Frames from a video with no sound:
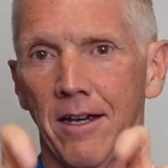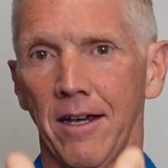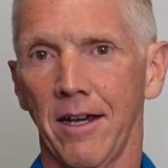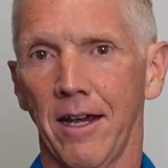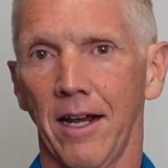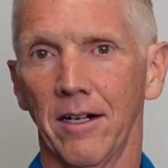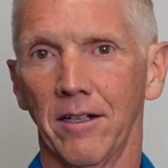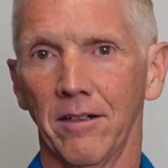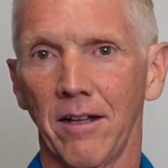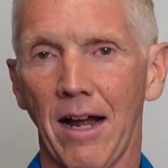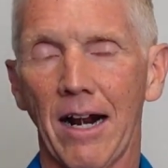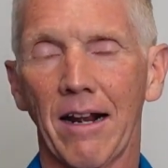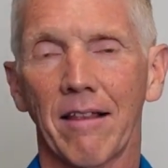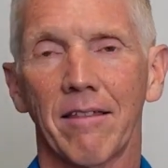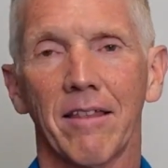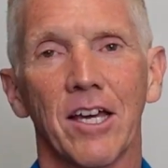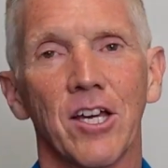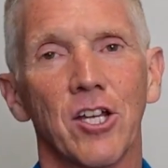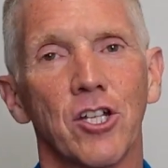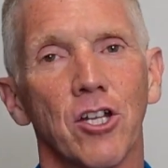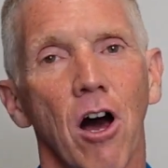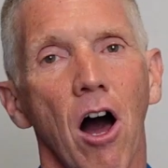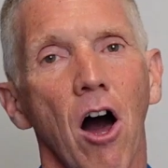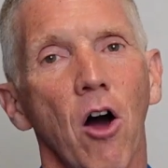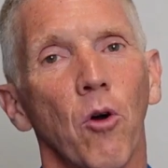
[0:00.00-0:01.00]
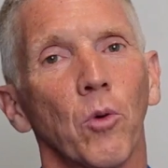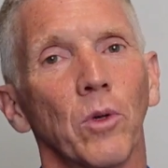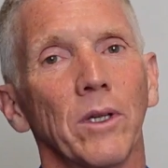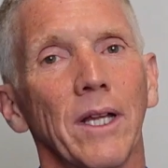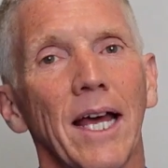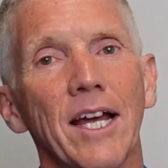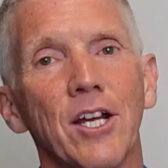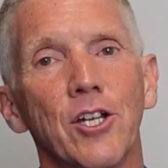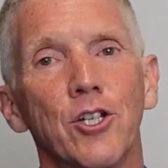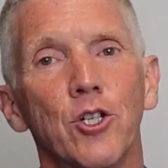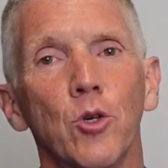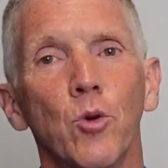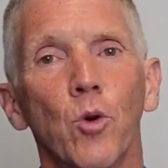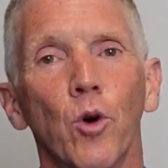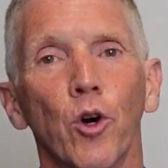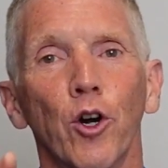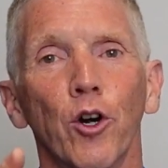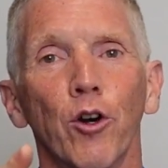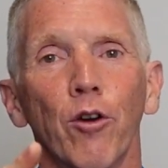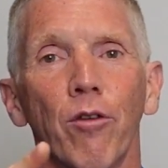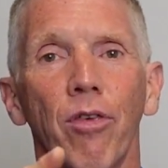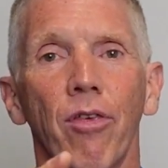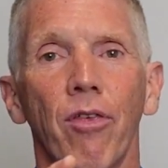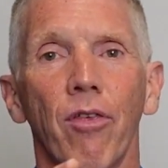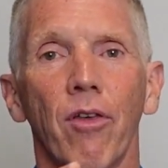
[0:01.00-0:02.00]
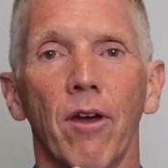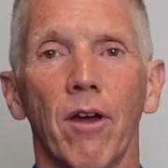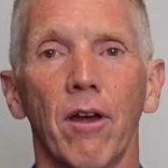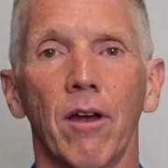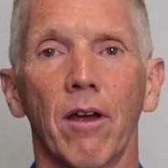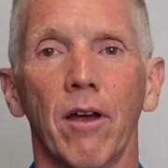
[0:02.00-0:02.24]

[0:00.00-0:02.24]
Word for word: And a lot of things all relate to earth.